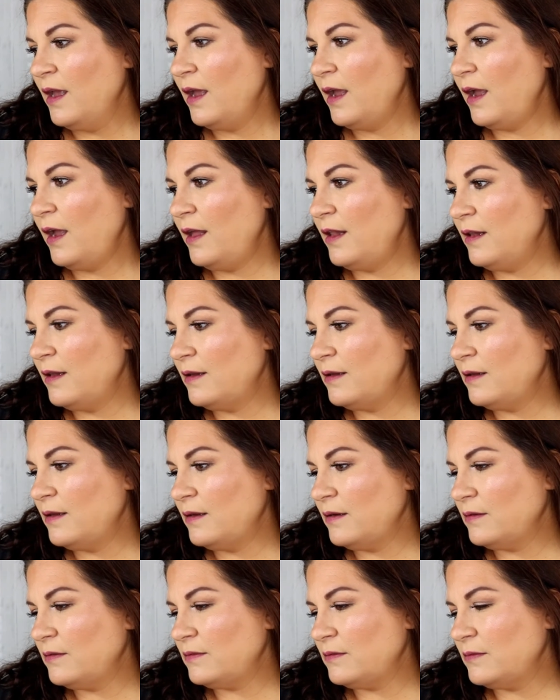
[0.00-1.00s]
And
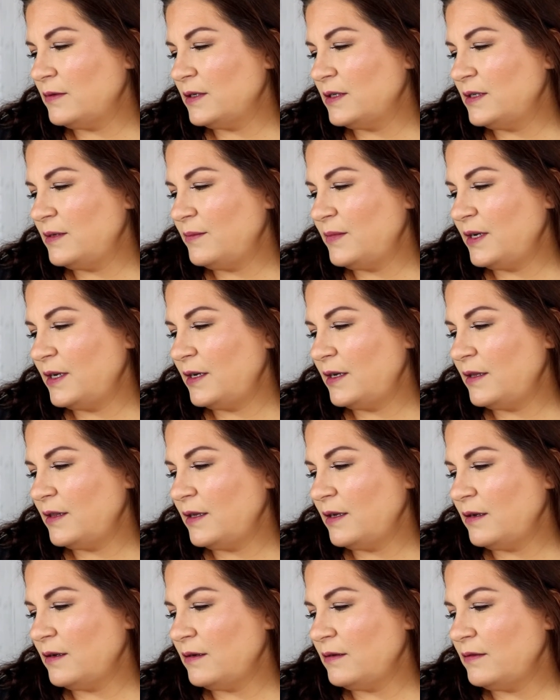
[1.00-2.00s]
oh, where did my
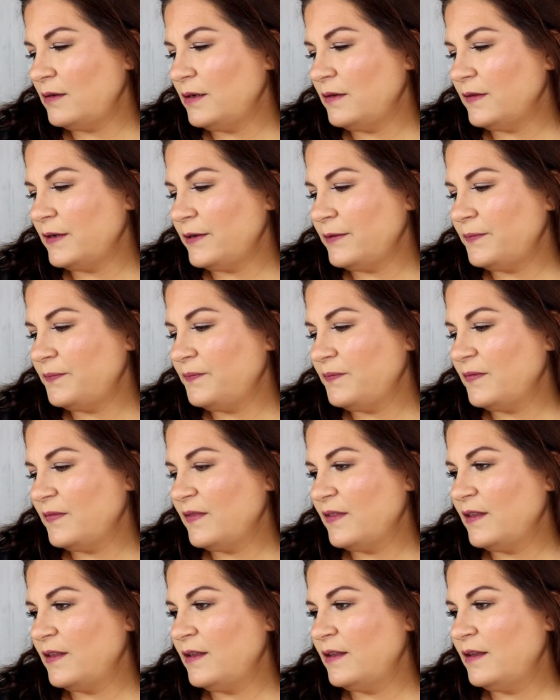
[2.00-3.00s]
thing go? Here we go.
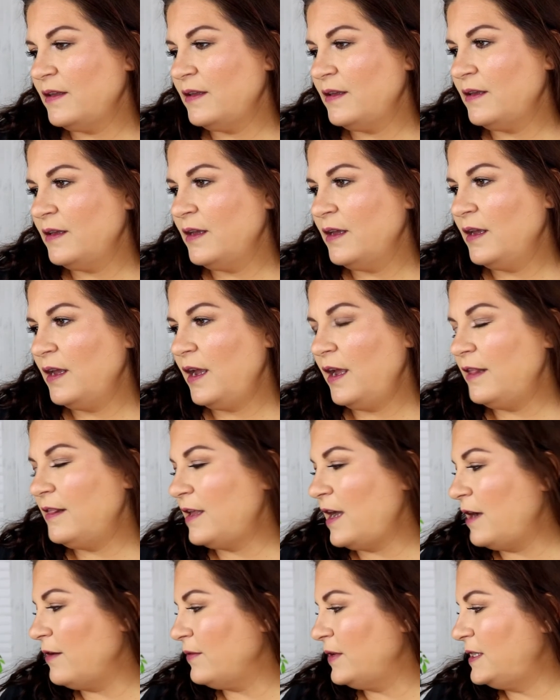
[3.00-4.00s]
And
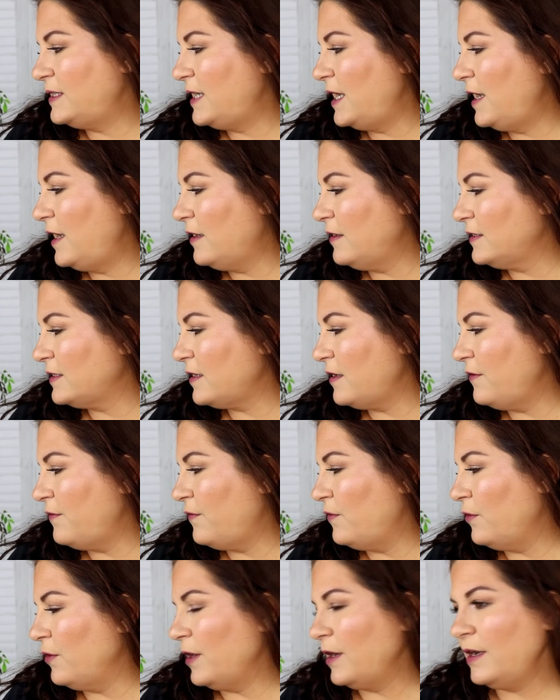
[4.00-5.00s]
that retails
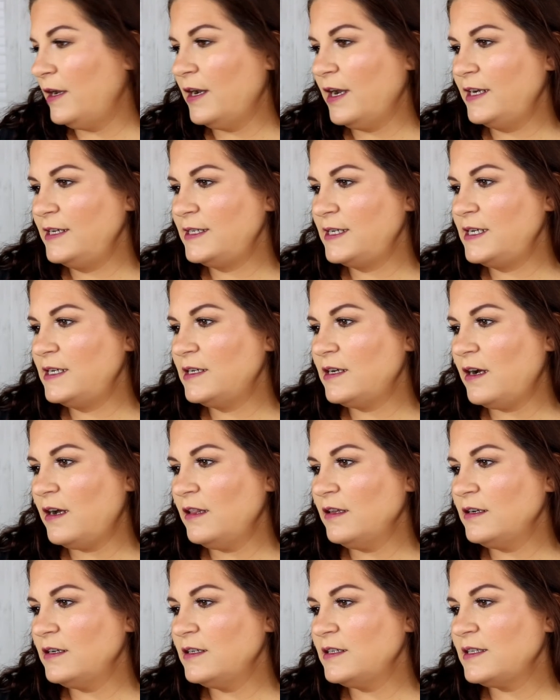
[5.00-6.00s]
for
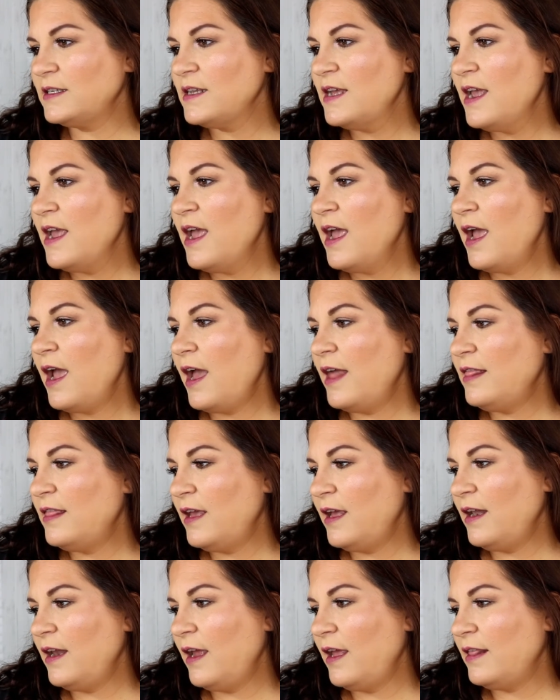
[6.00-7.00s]
$19. And
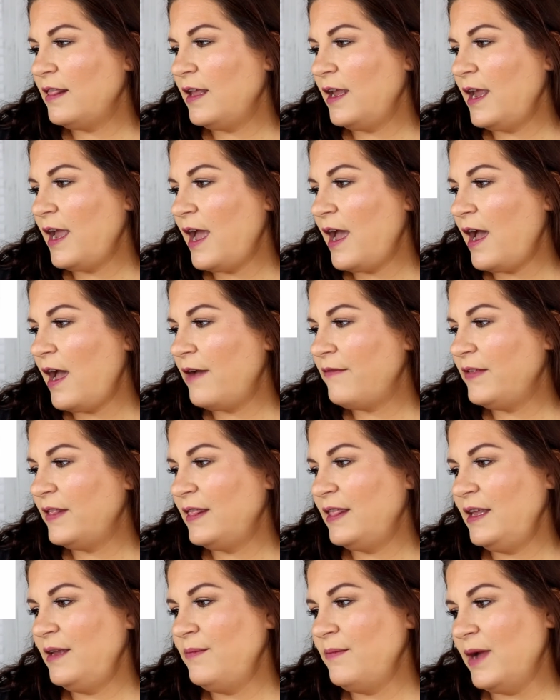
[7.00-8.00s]
then they
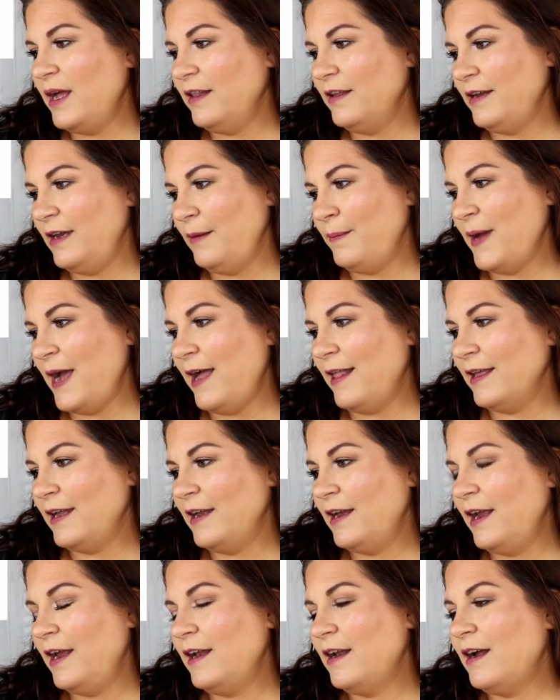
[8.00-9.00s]
have the Melody
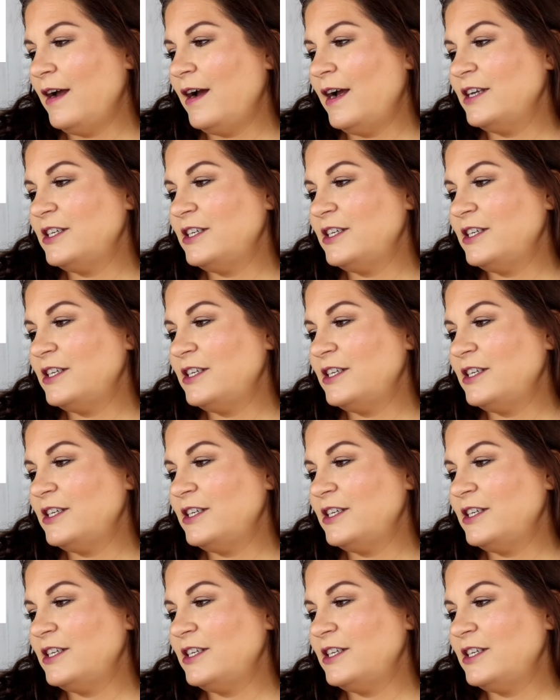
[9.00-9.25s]
palette. And